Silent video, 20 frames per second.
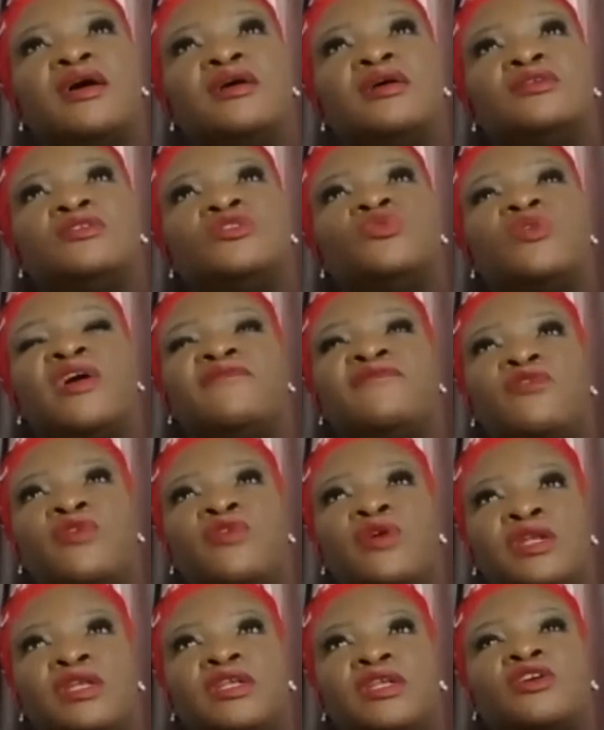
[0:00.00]
to
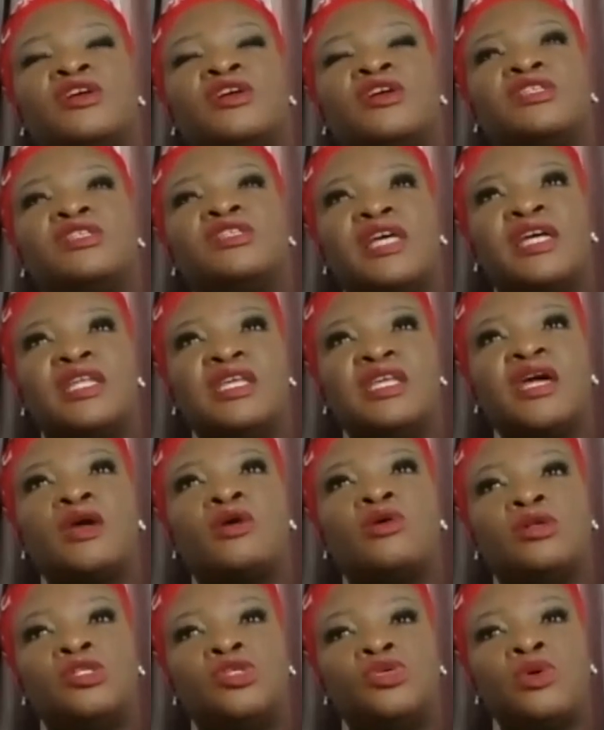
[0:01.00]
avoid, because I think I
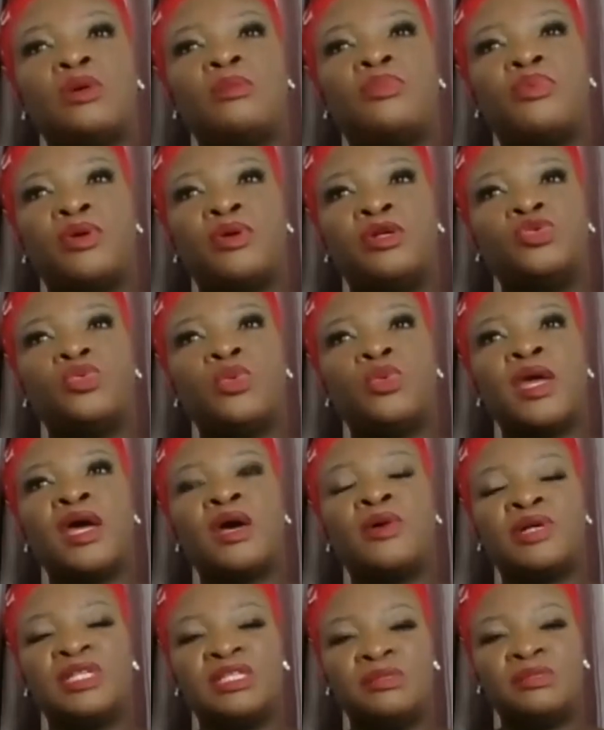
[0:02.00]
got to a point where
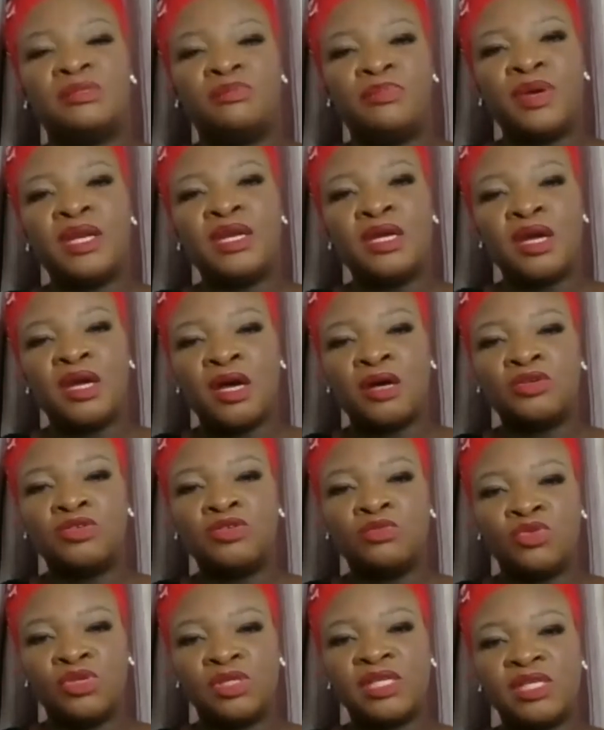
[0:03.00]
I was burning
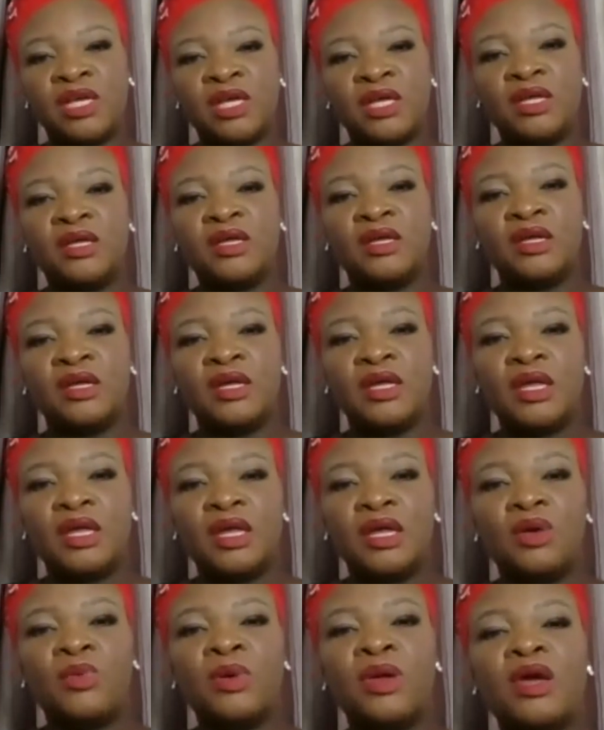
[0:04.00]
out, Musa,
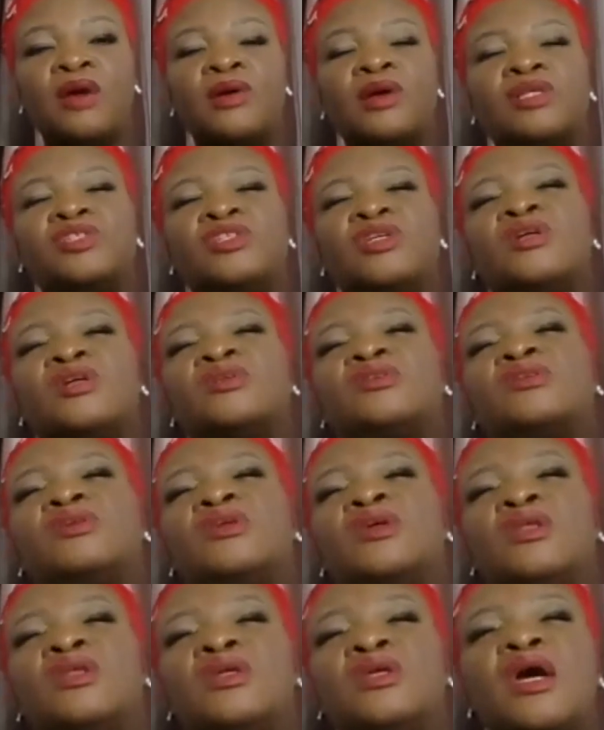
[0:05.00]
where I was
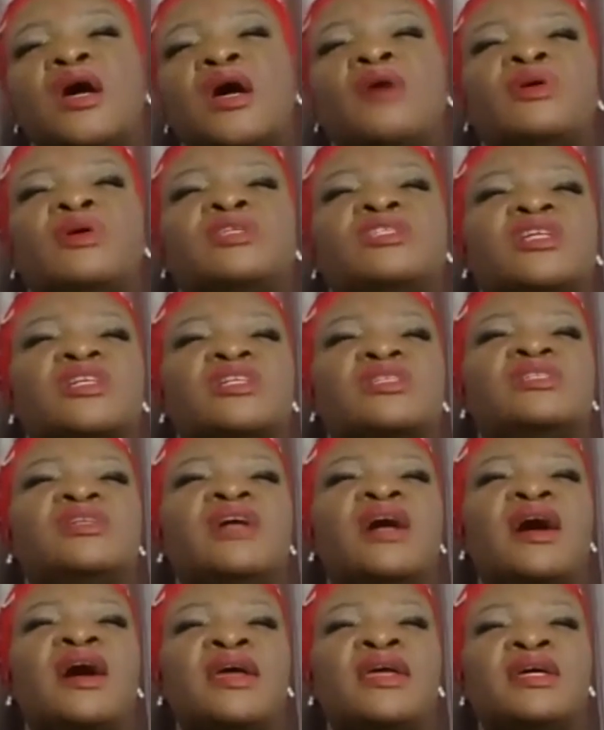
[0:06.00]
just
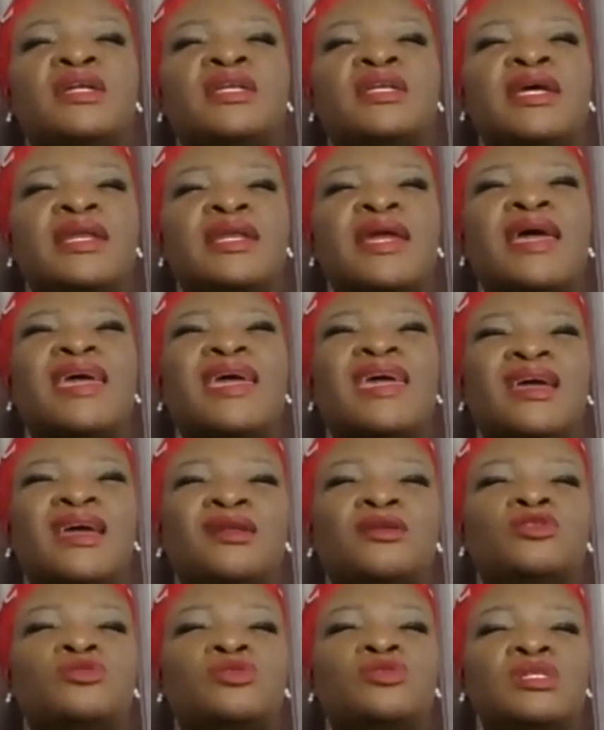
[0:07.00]
tired, and I
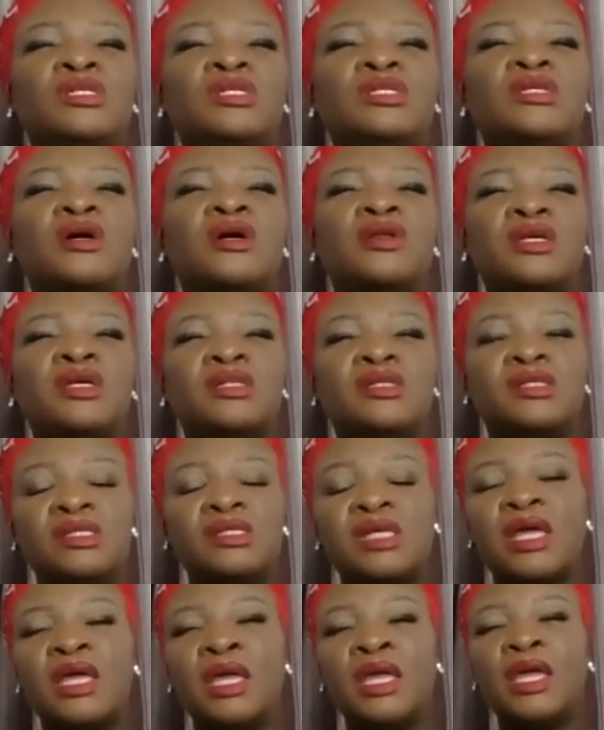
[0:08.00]
had to sit down and
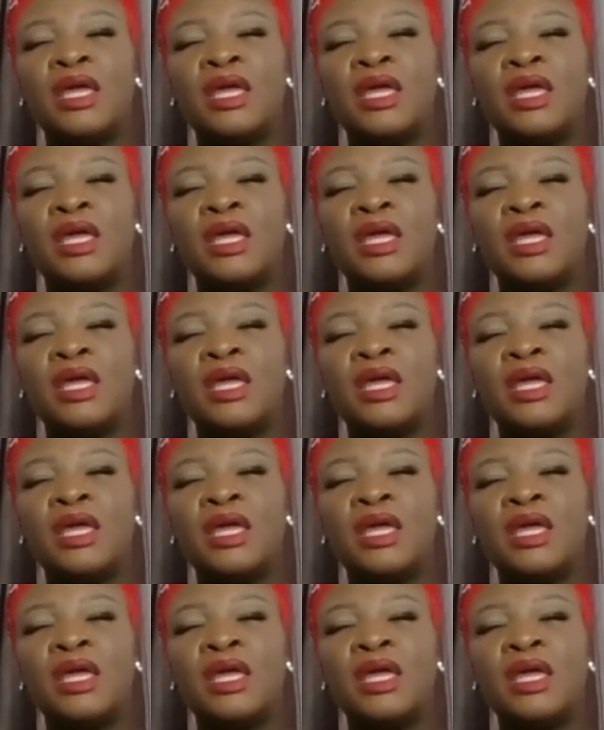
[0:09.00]
say,